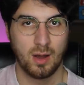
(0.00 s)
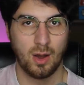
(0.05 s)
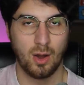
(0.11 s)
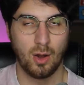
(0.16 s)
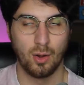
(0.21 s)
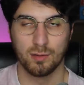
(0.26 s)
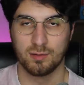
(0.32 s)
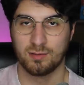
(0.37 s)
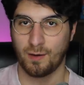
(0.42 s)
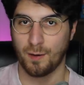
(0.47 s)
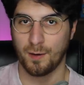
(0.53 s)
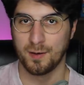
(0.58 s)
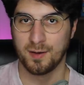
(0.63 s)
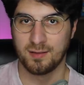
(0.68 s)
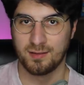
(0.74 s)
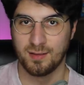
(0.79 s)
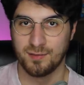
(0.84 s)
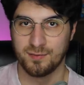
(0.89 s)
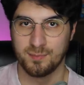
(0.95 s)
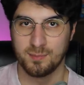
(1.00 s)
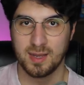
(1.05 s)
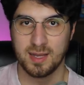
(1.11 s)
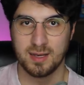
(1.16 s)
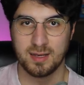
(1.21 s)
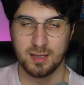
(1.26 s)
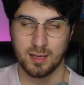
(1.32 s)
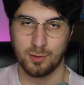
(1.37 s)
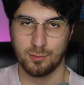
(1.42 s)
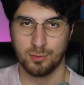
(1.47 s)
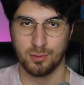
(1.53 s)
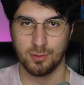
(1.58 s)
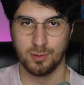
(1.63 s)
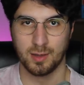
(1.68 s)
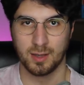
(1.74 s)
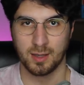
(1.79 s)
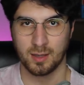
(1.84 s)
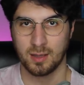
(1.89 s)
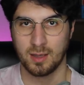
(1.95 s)
alternative media
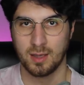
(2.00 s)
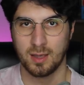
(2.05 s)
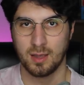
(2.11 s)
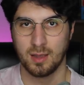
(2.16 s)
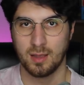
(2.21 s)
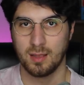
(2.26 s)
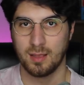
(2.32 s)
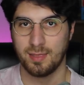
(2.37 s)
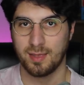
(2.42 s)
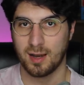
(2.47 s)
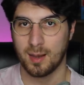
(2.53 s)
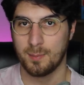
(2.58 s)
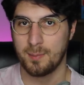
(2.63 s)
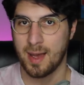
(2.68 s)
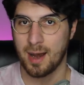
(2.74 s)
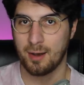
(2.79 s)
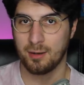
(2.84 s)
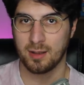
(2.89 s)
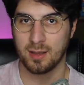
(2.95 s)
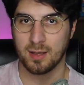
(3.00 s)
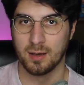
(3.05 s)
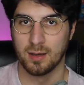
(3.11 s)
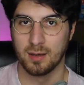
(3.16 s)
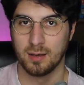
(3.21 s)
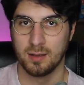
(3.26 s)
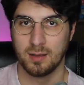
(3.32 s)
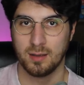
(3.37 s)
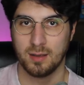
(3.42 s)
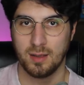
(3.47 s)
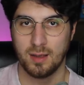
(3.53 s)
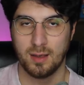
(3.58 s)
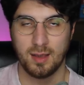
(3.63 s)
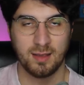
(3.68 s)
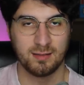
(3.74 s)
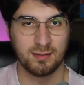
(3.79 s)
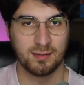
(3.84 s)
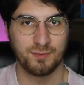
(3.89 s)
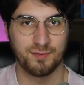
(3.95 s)
ruling that America
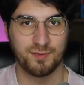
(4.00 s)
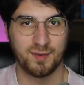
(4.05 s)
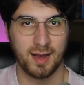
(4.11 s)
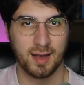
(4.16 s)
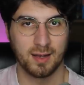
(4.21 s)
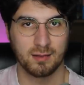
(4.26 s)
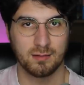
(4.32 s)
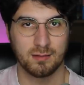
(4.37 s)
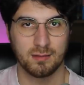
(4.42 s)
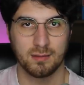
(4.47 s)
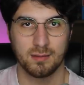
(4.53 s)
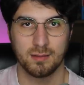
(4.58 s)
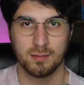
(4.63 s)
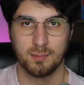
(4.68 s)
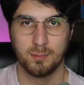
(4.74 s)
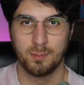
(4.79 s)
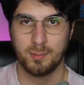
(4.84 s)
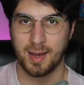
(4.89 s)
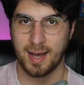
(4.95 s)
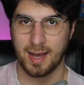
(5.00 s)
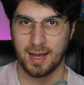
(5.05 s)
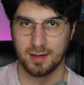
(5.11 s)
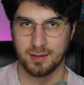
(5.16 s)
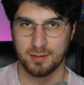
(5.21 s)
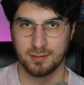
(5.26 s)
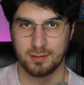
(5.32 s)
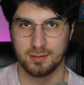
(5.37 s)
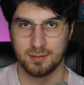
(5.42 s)
is in fact bad.